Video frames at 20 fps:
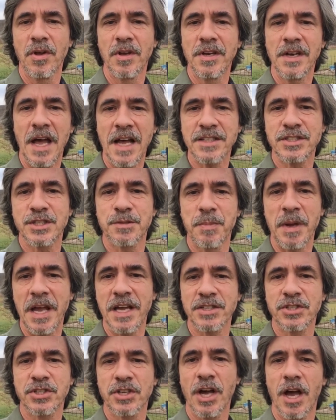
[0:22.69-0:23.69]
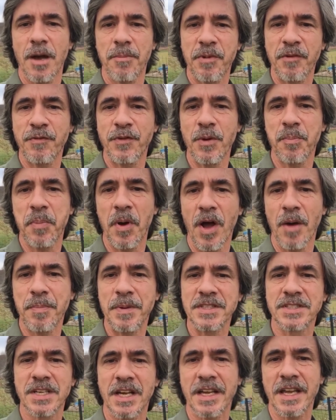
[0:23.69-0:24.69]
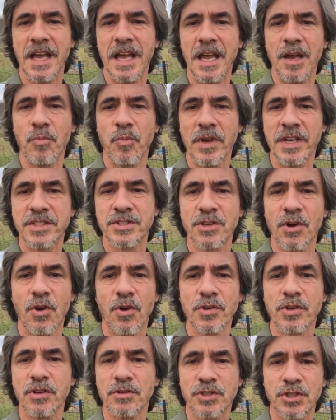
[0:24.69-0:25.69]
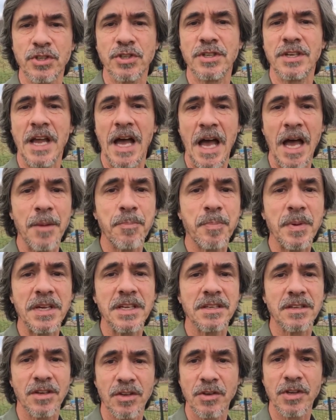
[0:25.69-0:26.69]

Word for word: not smashed up. If your puppy's like eight weeks old, you should not be,